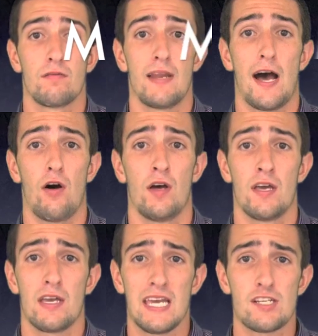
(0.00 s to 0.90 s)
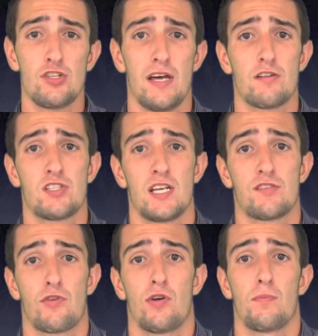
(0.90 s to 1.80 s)
Now, each letter stands
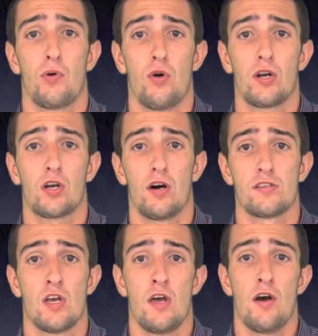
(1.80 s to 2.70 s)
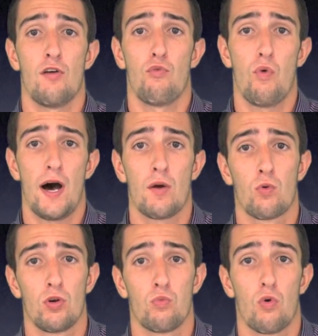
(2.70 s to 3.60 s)
for an important cause of why
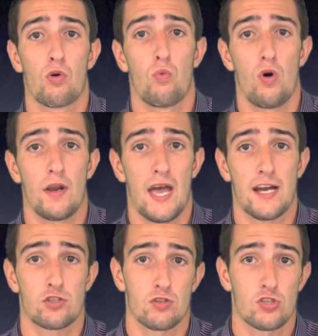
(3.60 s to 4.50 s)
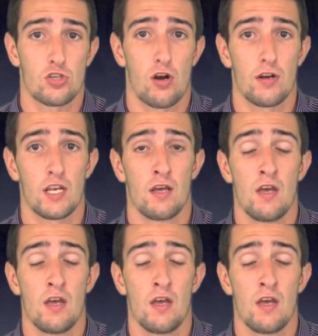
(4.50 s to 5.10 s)
World War I actually started.